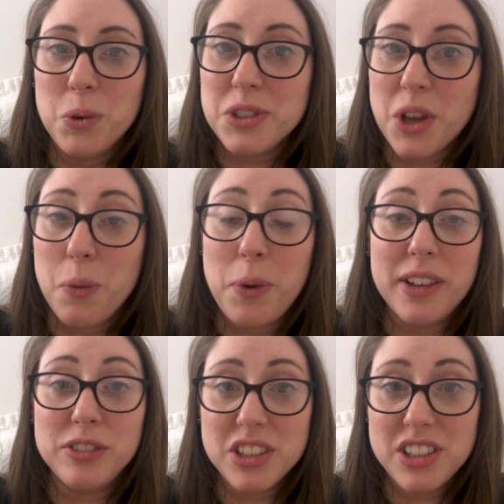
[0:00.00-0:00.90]
Also, we
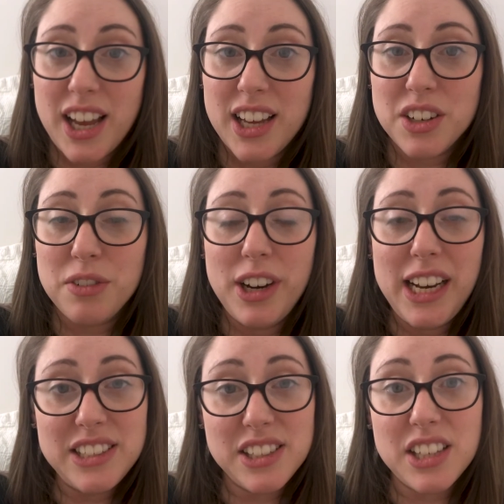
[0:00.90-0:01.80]
have just had a
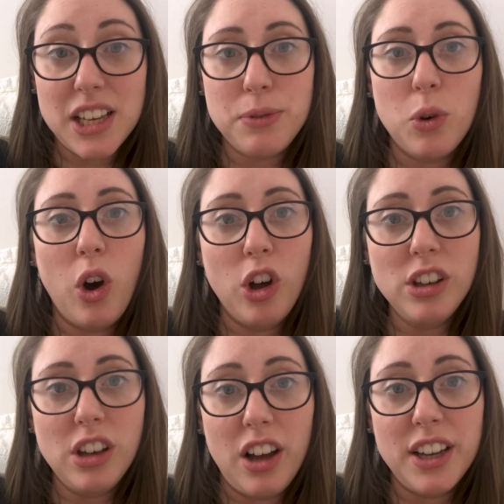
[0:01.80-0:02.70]
really successful
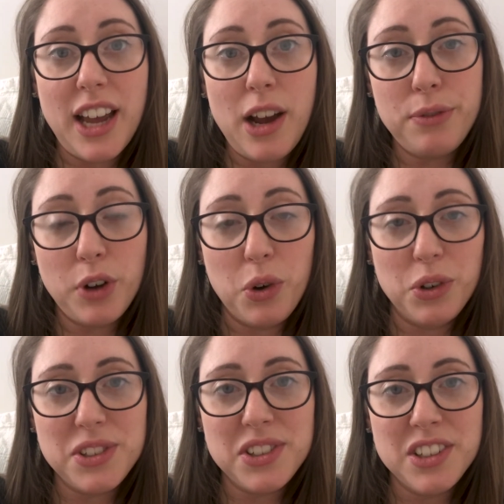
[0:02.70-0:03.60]
online Alpha
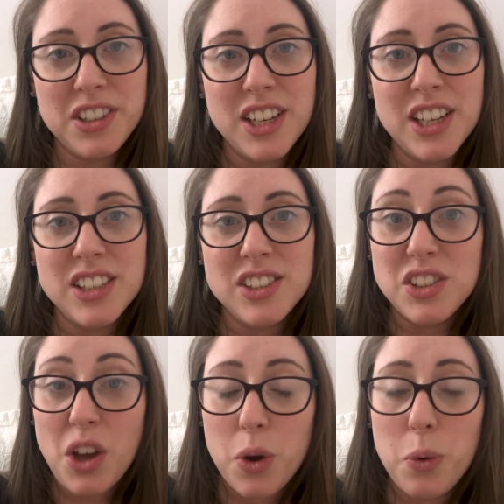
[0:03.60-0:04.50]
course.
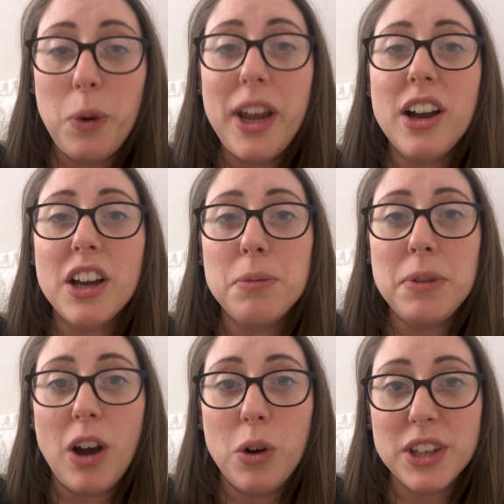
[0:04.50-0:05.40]
So we are going to
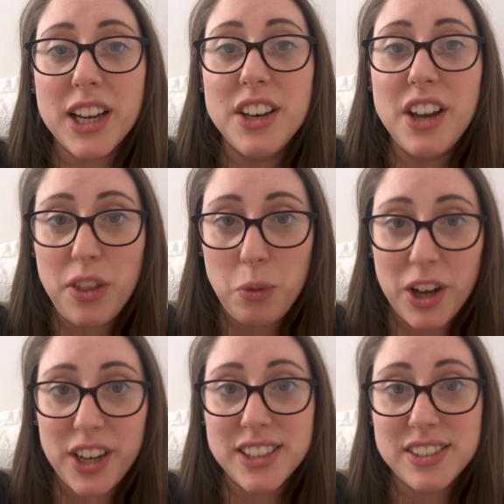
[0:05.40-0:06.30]
be holding another
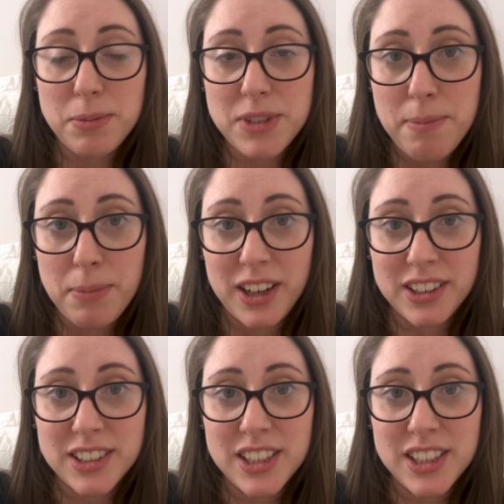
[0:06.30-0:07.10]
one in September.